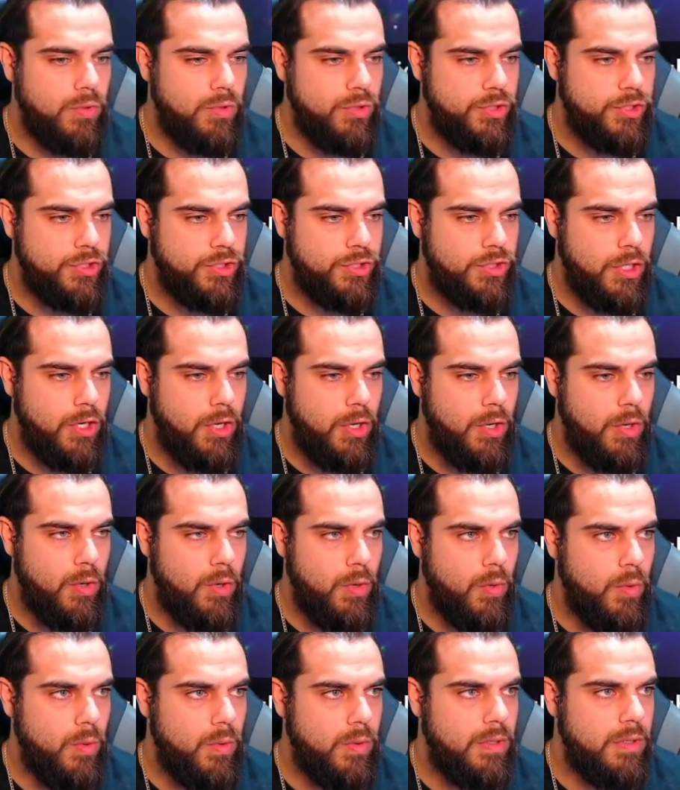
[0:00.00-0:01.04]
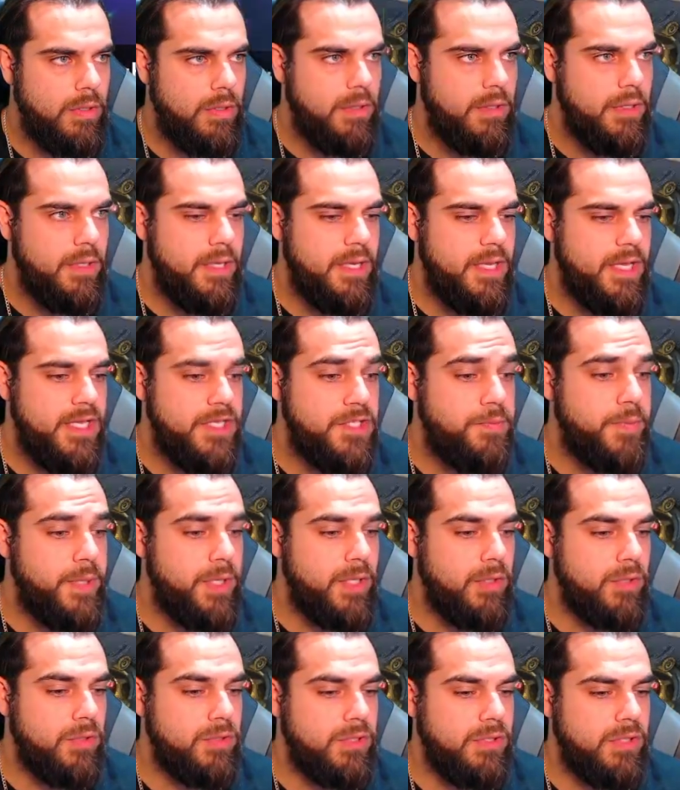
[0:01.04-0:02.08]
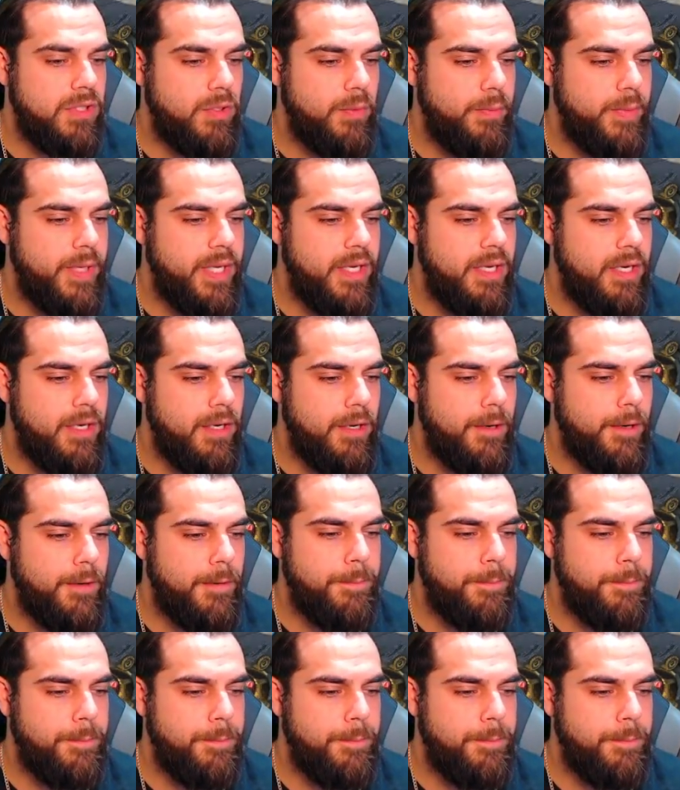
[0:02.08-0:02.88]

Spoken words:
show his build a little bit here.